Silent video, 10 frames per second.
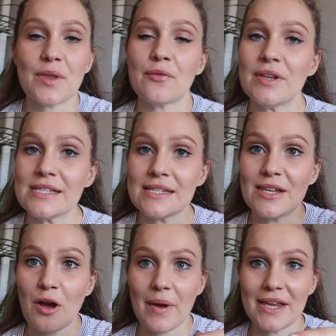
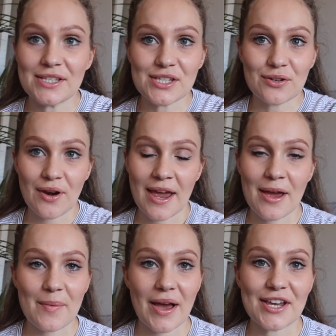Recently on my
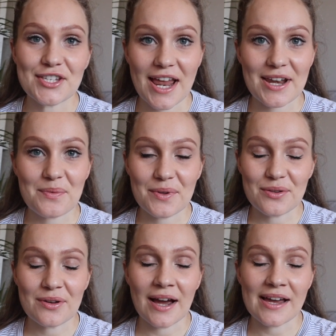Instagram I chatted with
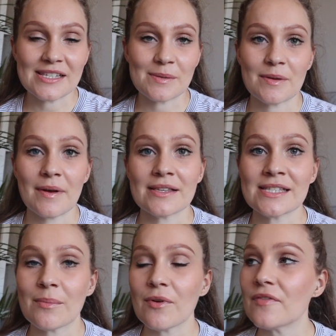you guys a bit about
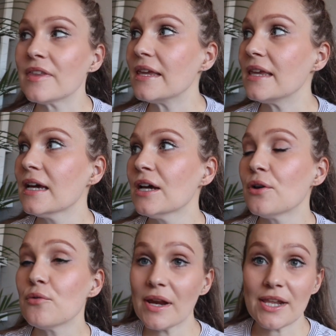some of the
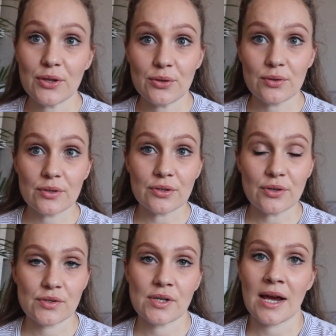really cute
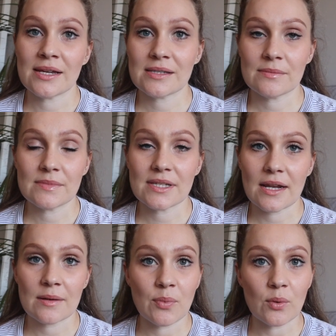nursery items that
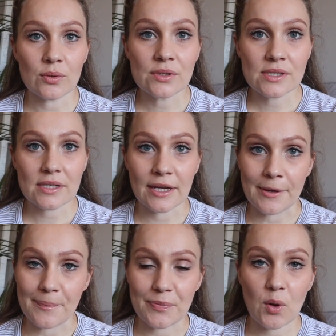I'd bought
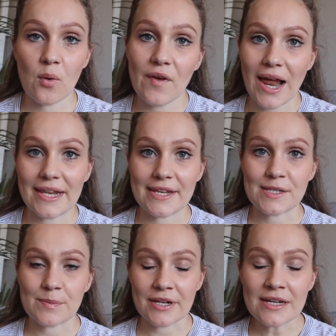off
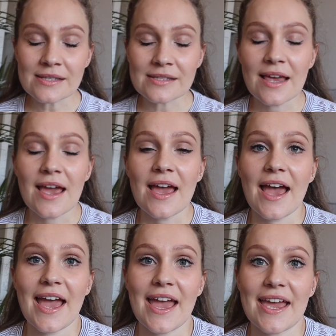AliExpress,
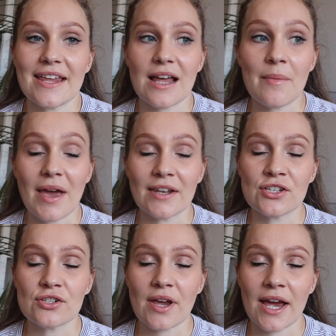and I
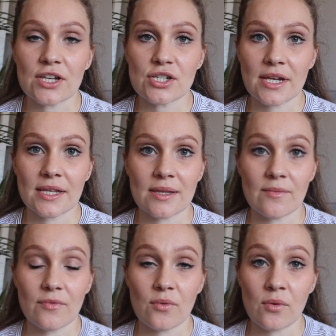managed to actually get
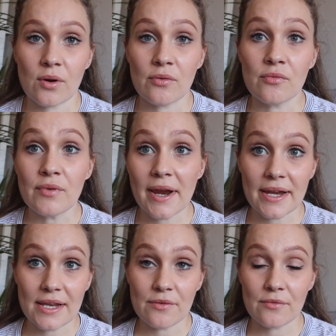them for a
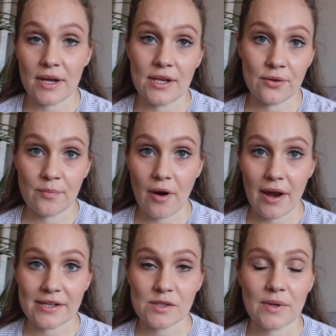really good
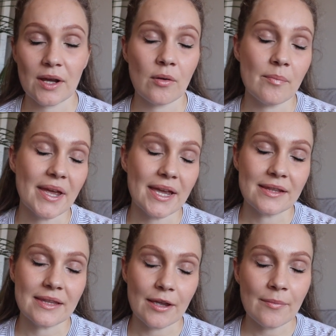price when I
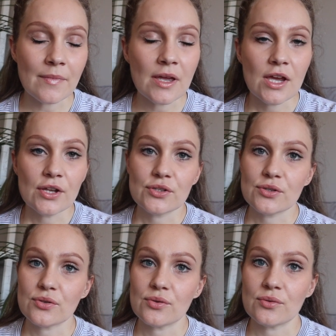compared them
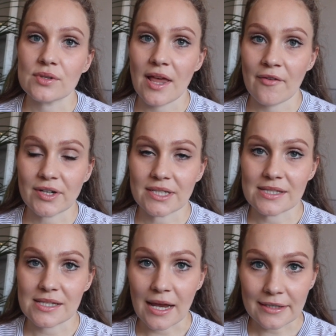to South African
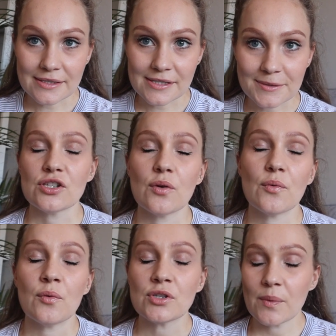sites. So
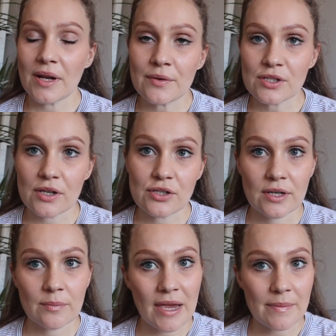when I was starting to
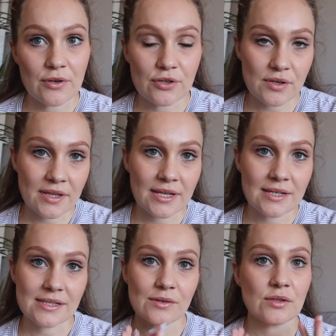look at baby nursery
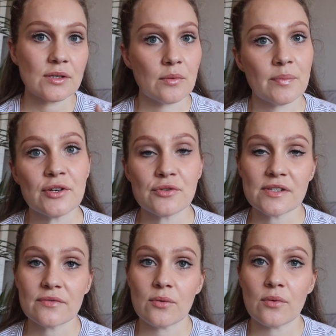things, I was looking on
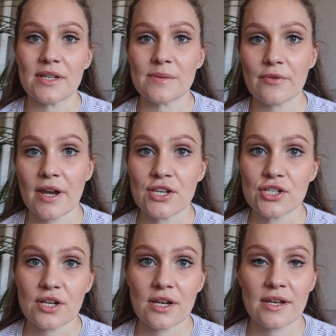Pinterest for
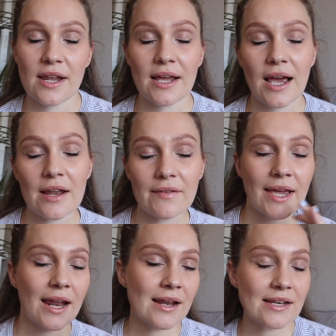inspiration, and I kind of like
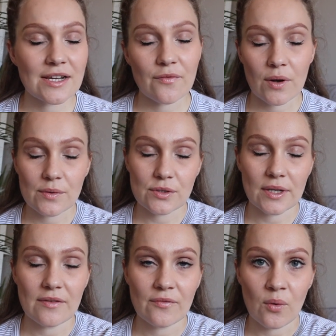had an idea of what I was
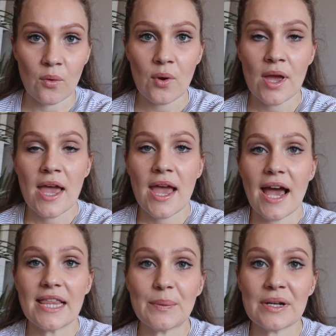looking for.
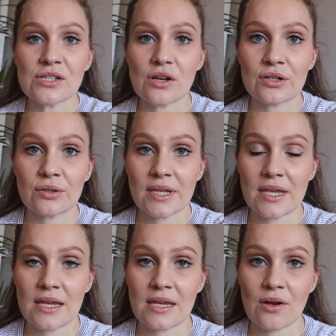And then when I started
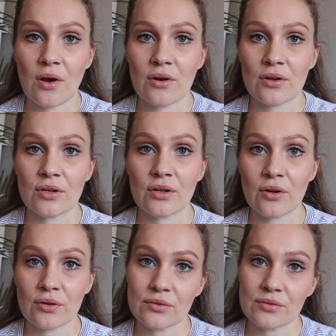looking on
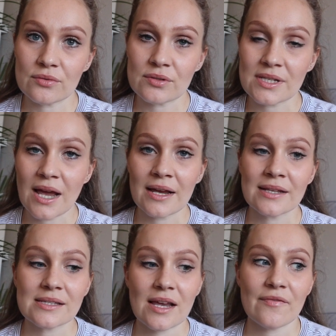local
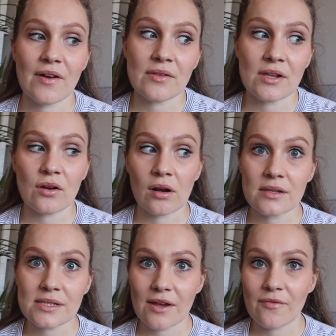sites, I found that a lot of
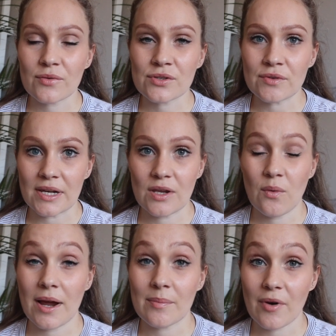the stuff was really
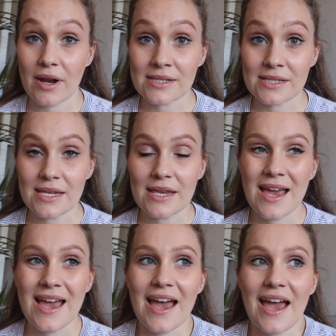quite pricey,
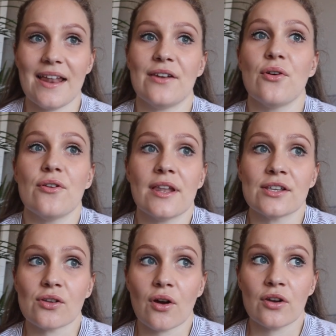and I know that
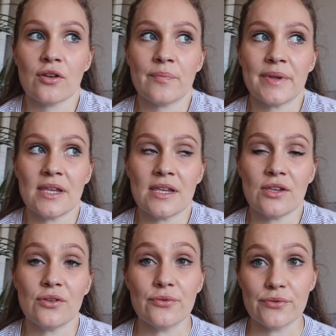it's not going to be
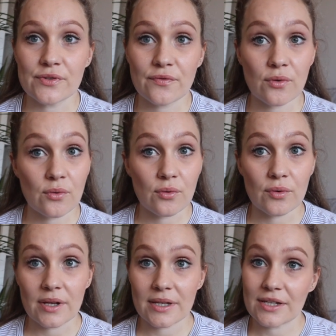used for
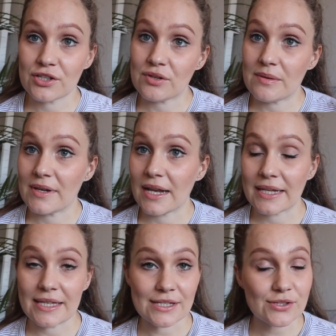extremely
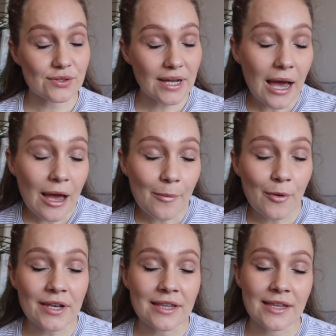like years to come
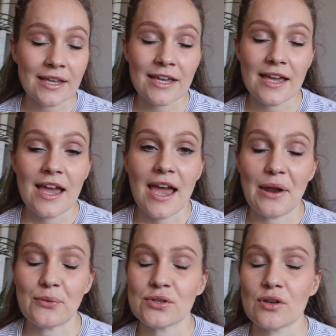or anything,
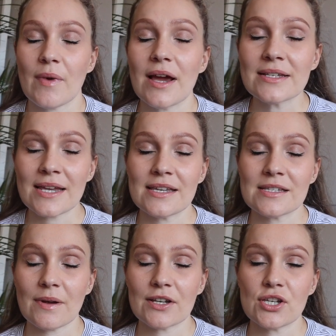and also my
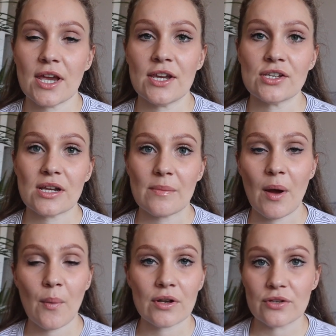taste might change and I
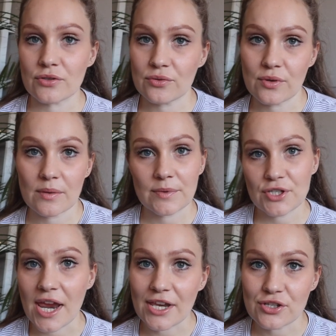might want to do
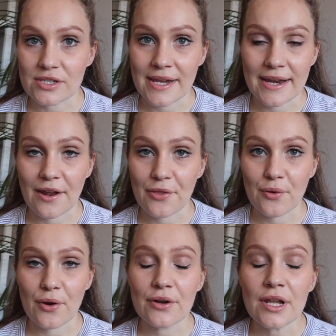changes later down the
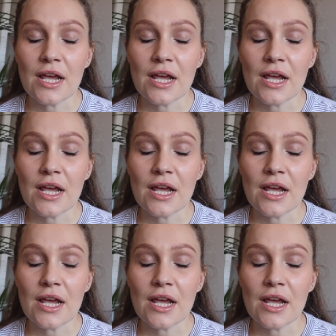road.